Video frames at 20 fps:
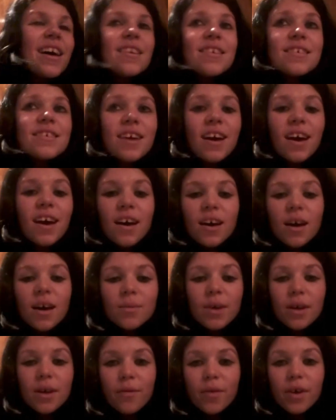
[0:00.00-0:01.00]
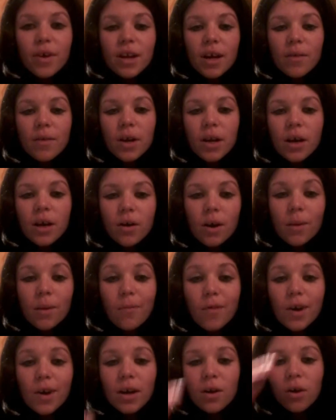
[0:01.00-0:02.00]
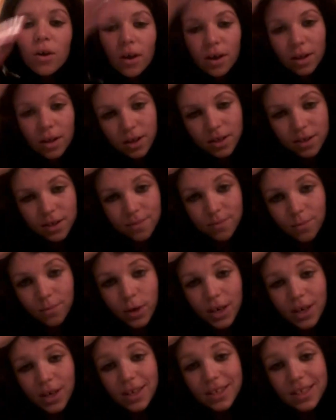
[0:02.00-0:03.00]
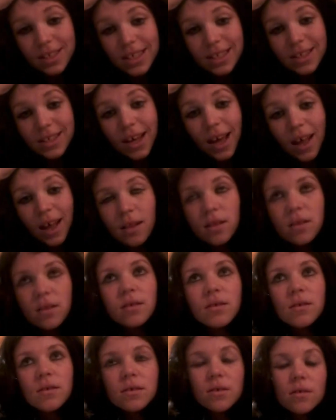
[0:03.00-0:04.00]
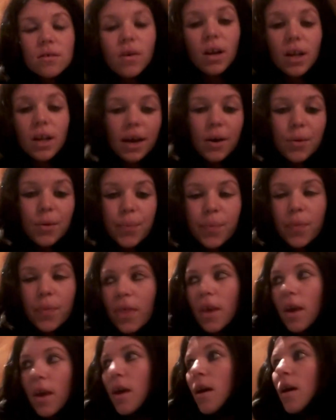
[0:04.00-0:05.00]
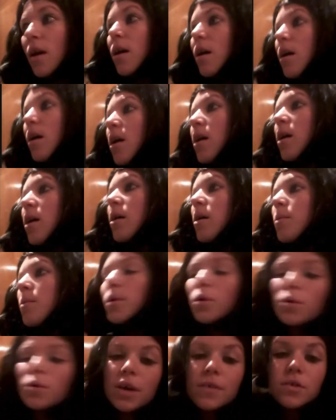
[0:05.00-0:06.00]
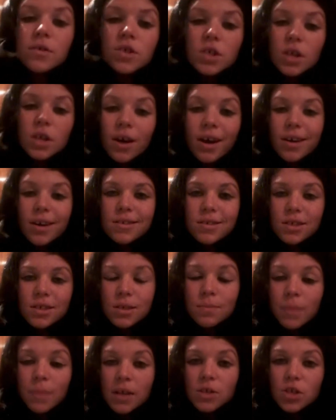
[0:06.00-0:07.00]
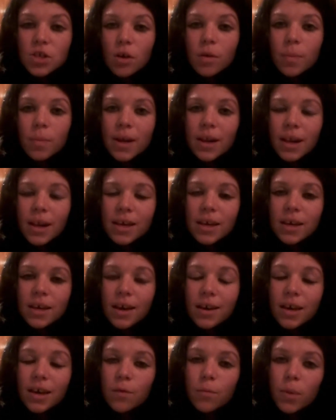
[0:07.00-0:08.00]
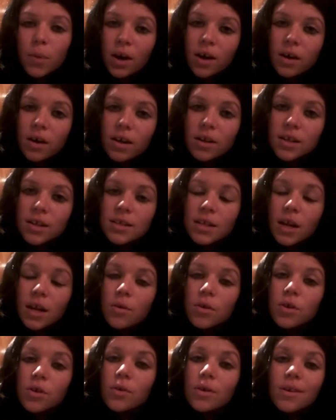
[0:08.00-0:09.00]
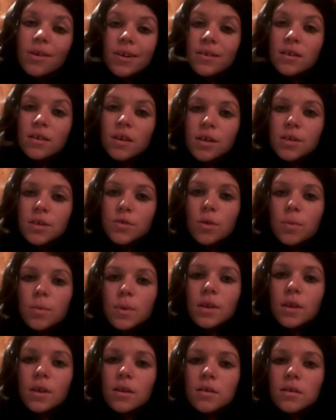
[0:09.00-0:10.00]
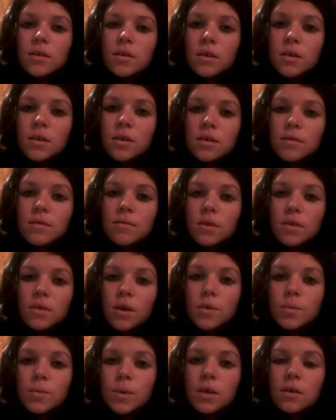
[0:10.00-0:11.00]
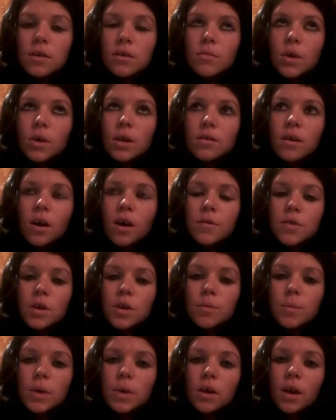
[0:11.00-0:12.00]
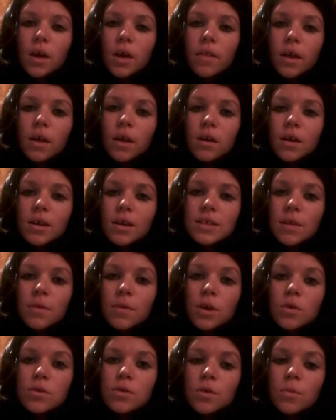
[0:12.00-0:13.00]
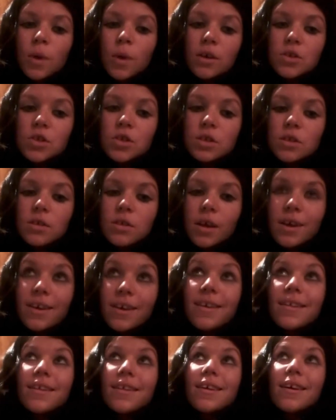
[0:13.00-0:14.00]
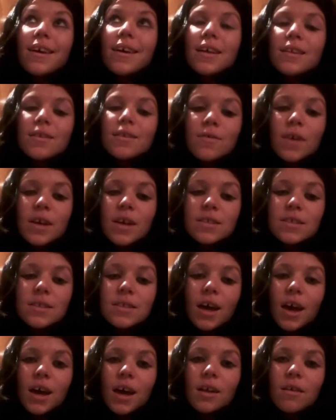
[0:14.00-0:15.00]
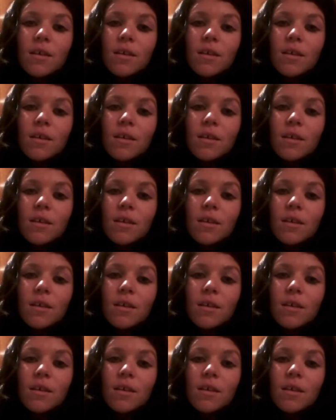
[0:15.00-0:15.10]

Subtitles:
Yeah, I'm kind of freaking out right now, and I'm really hot, and this wig is hell right now. But who gives a shit? I just met Jared Padalecki and gave him a hug, and he said, "How are you doing?" And I didn't answer him, and then he hugged me, well, half hugged me, and then I said, "Thank you so much," like, at his face, and